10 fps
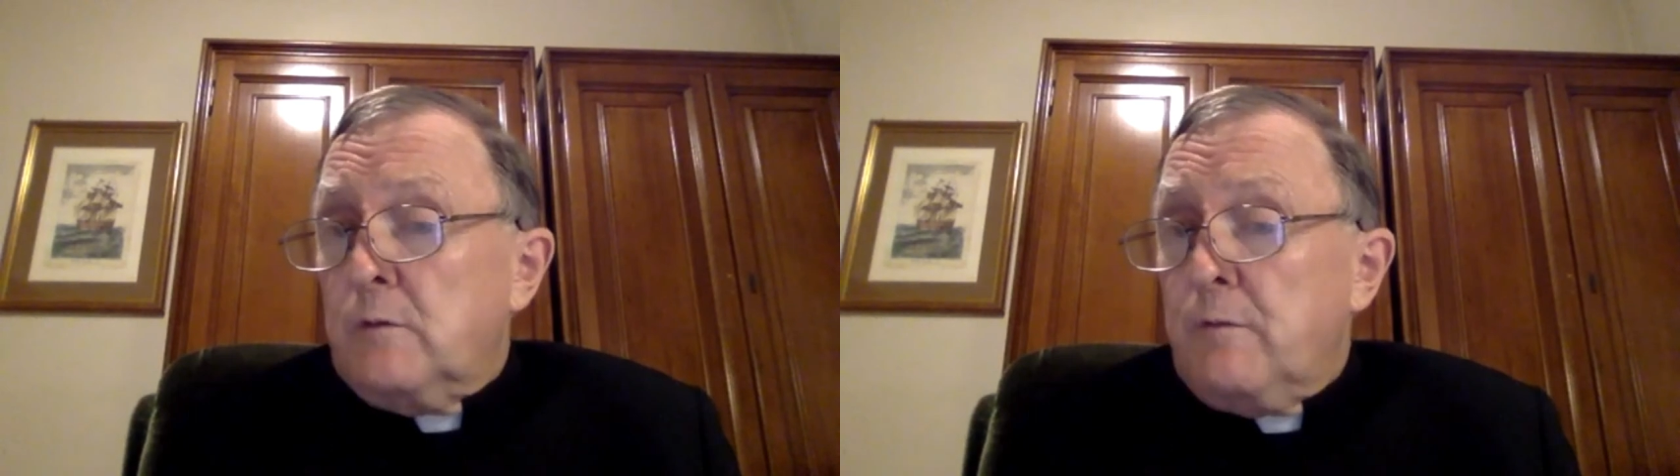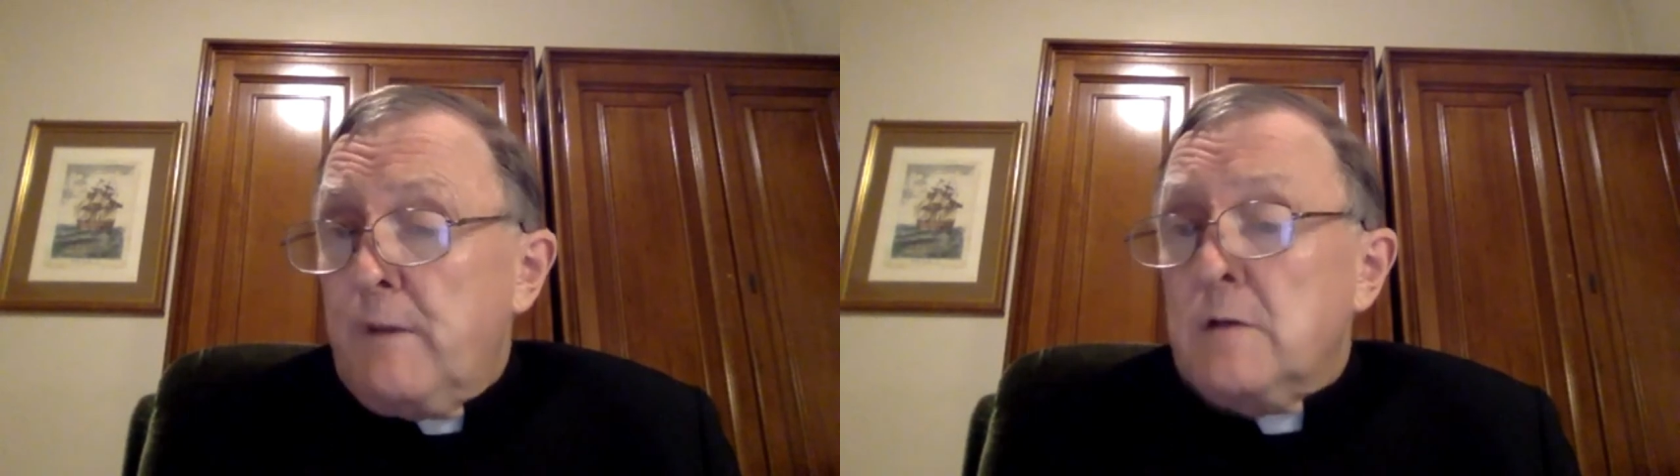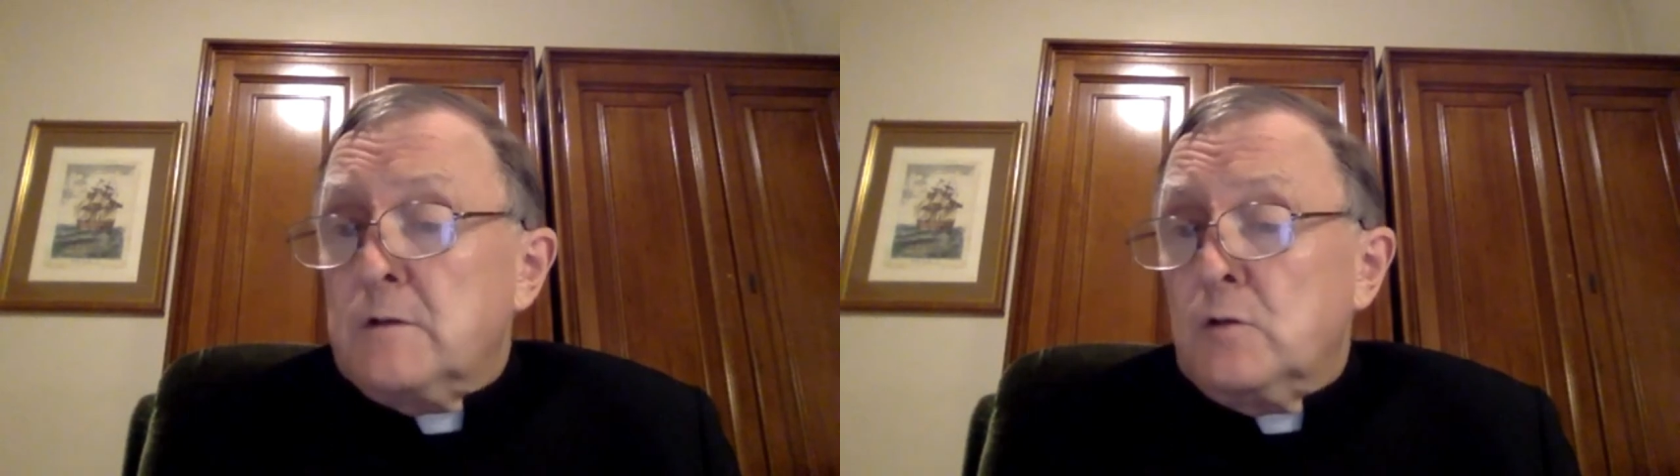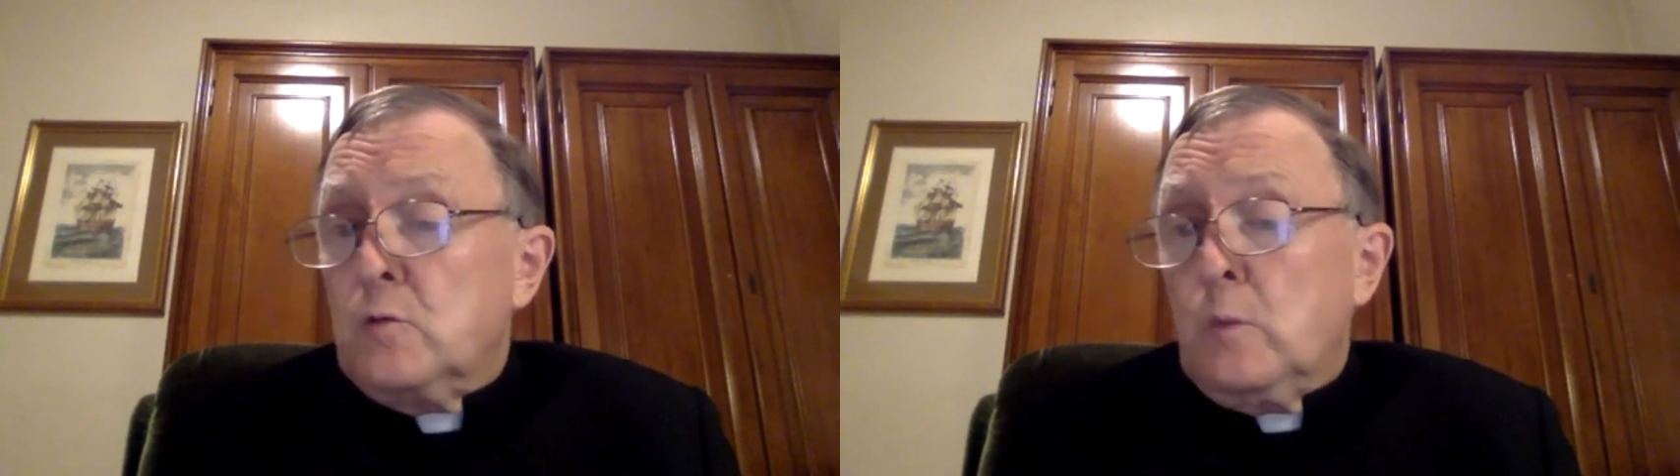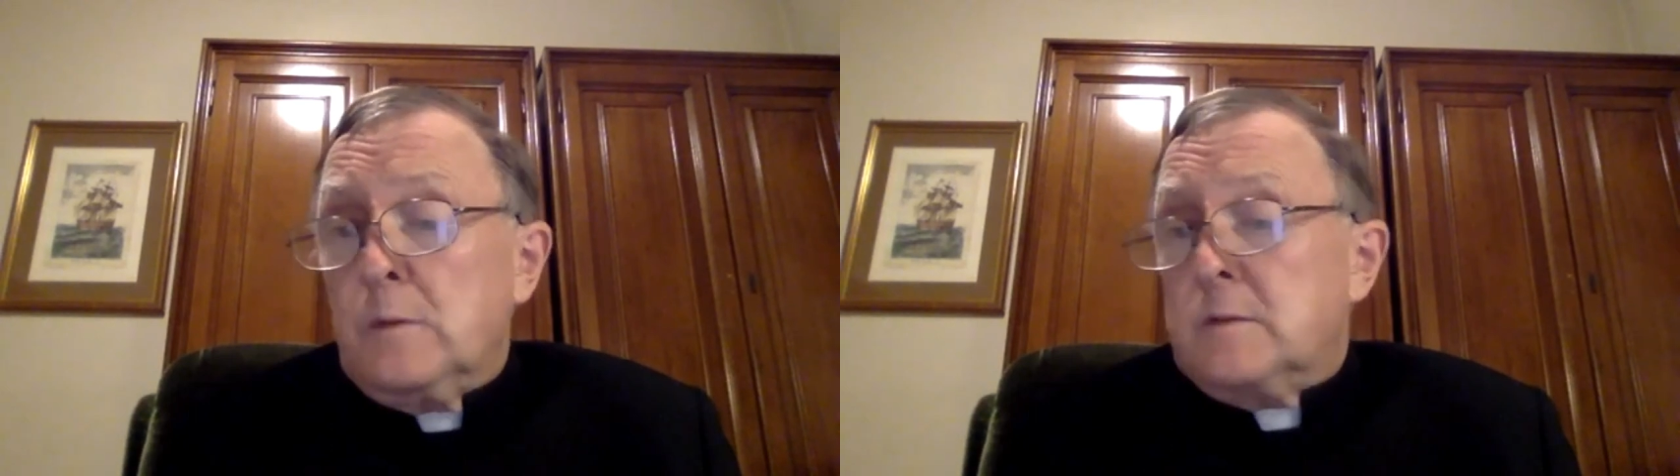fills you
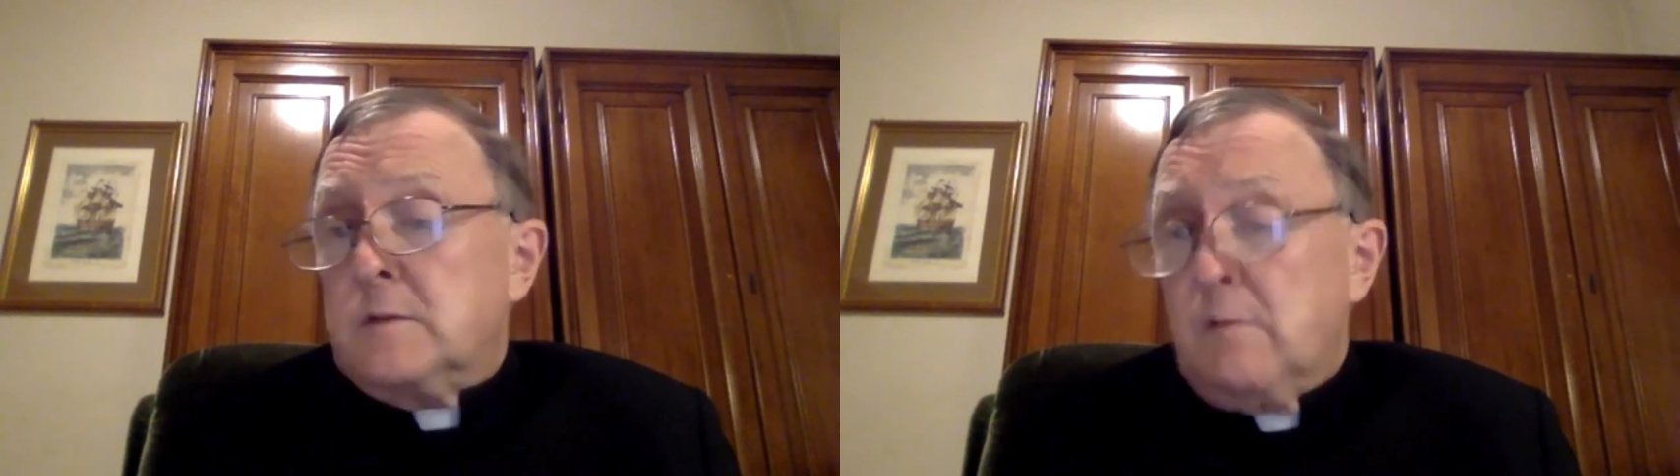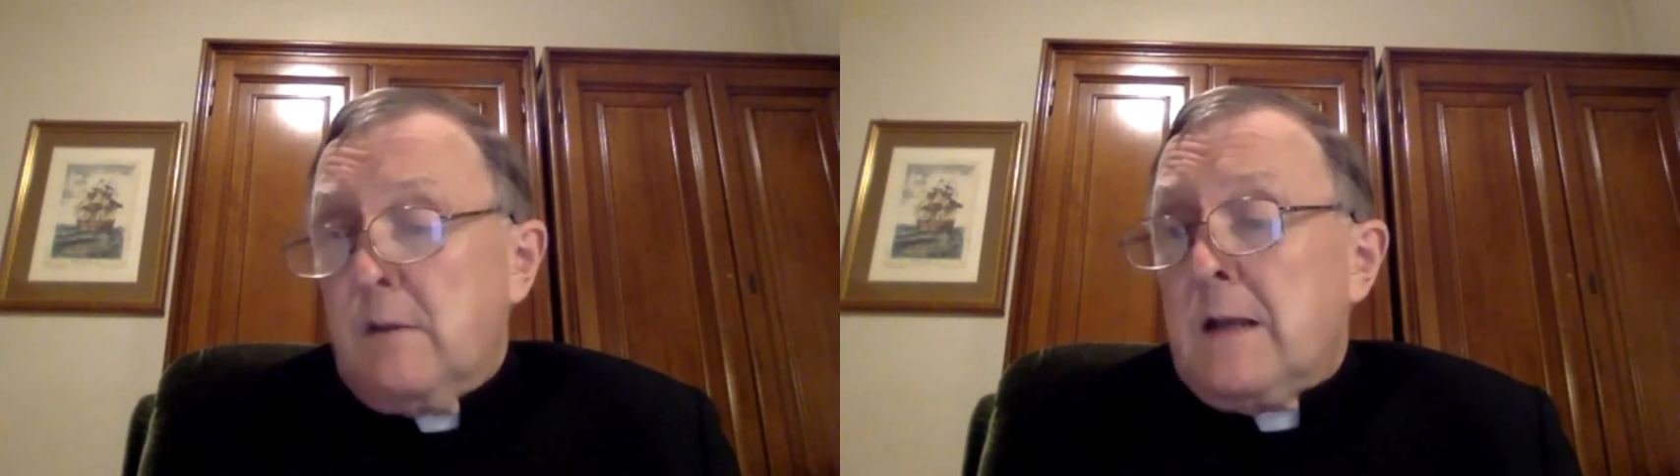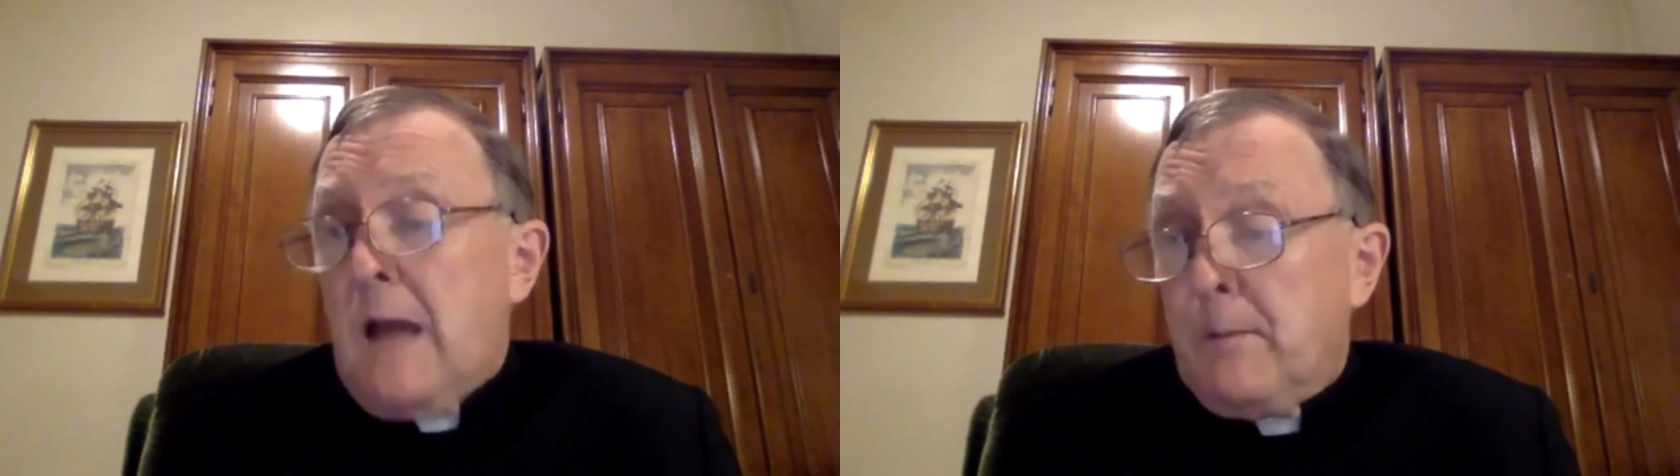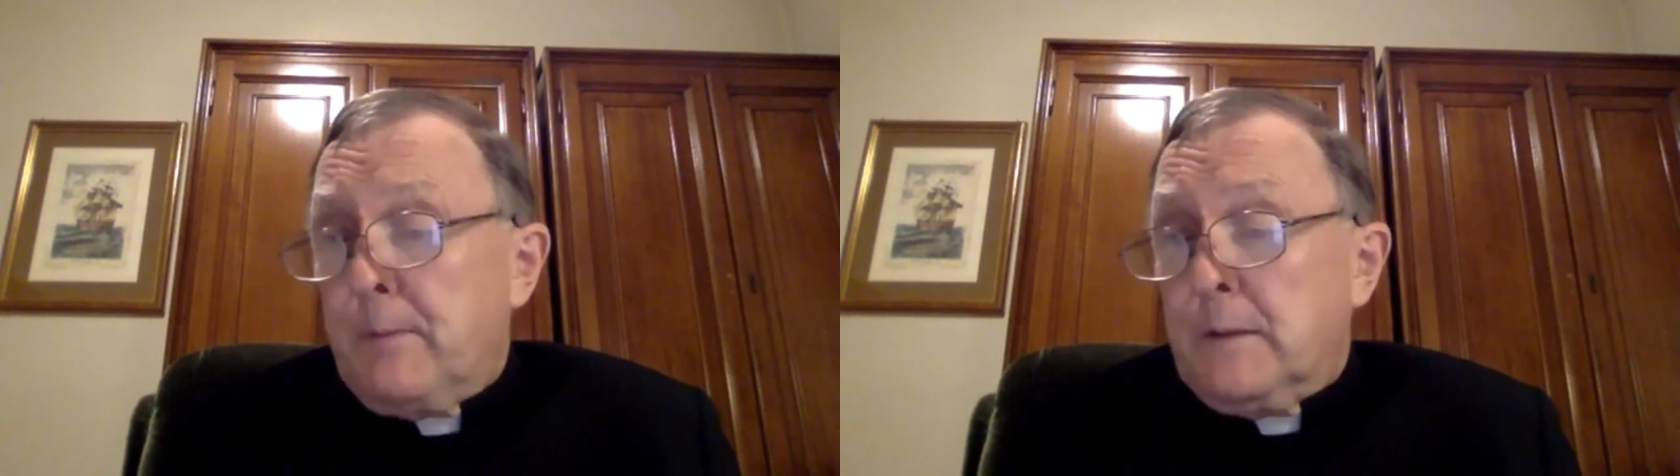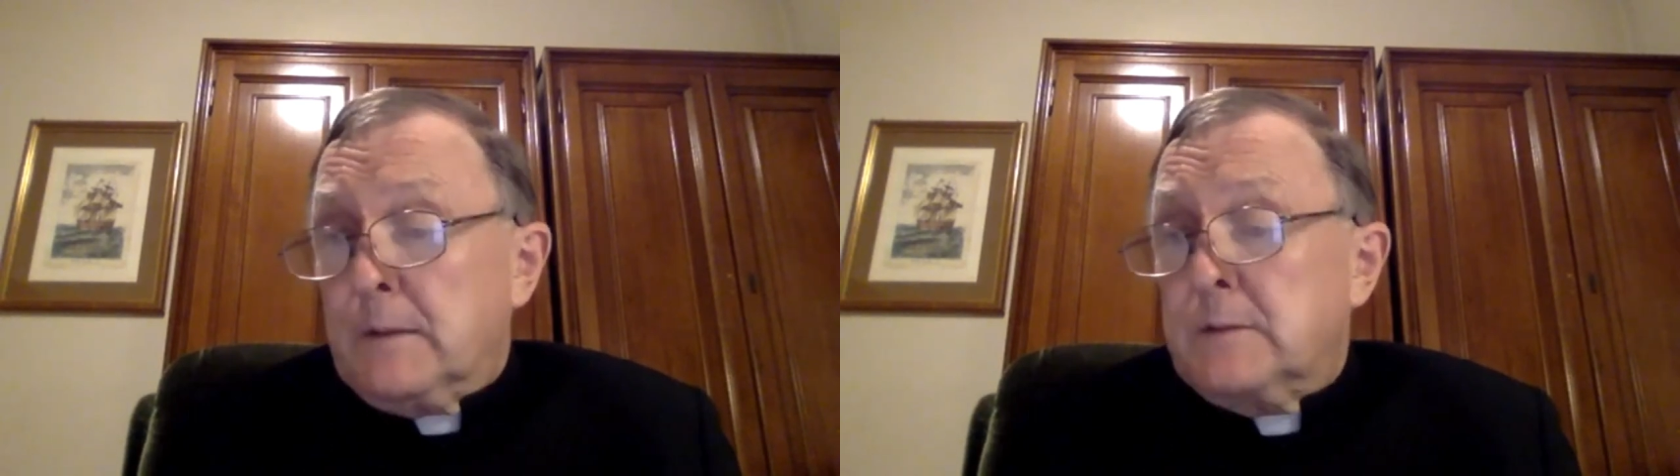with a serene
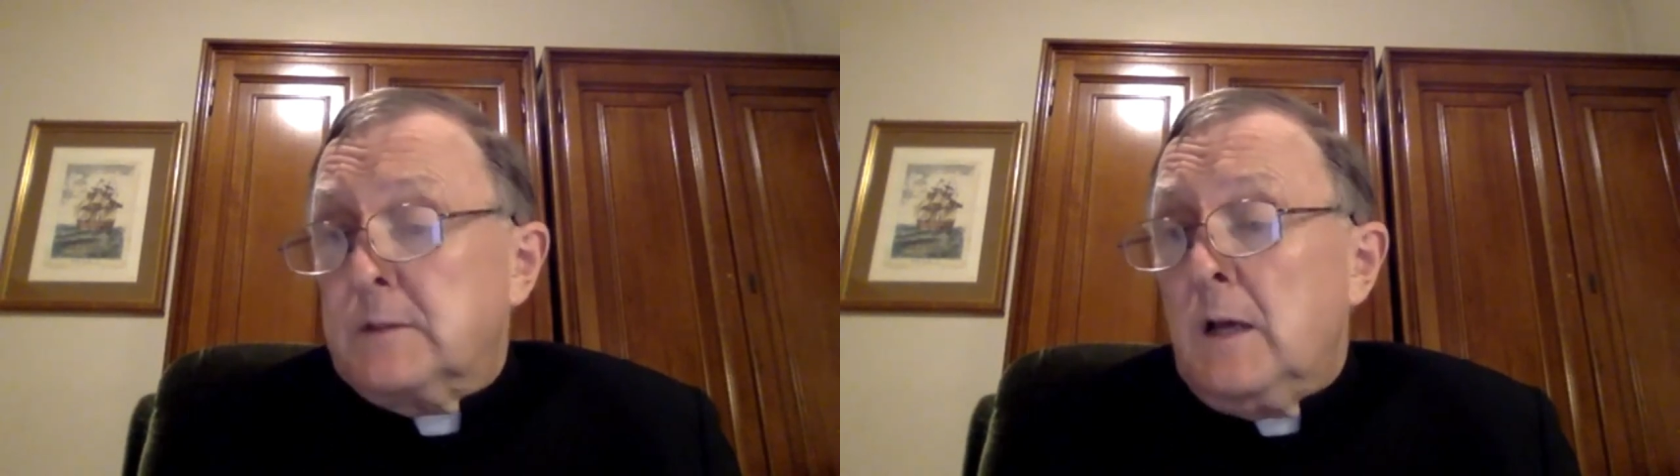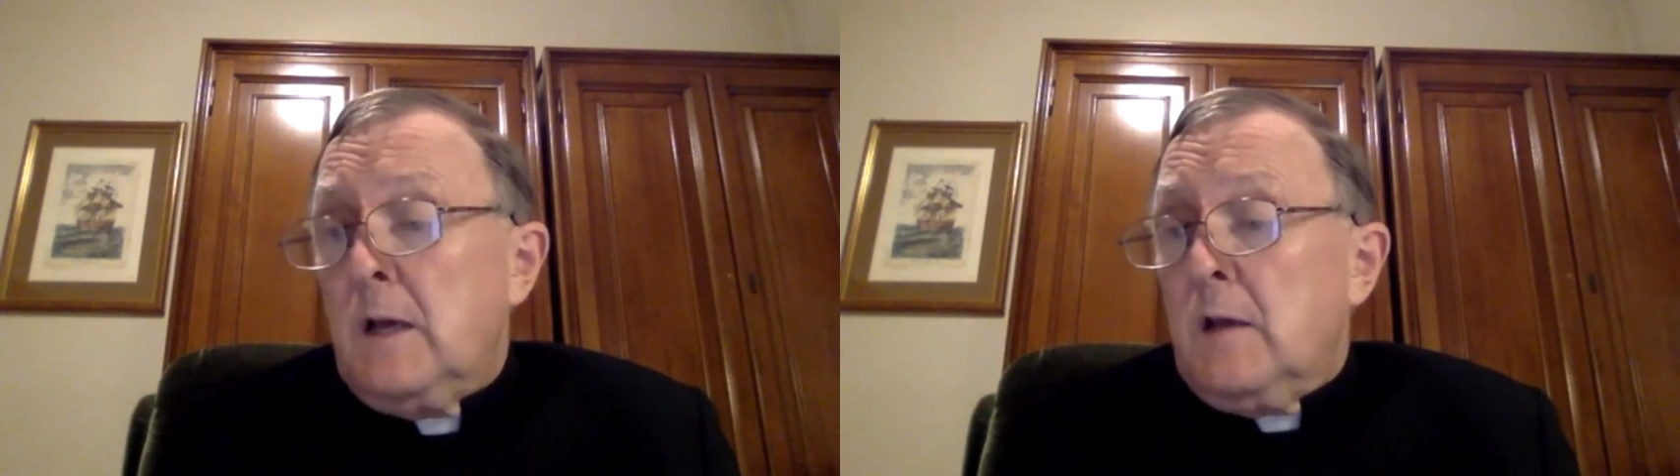happiness,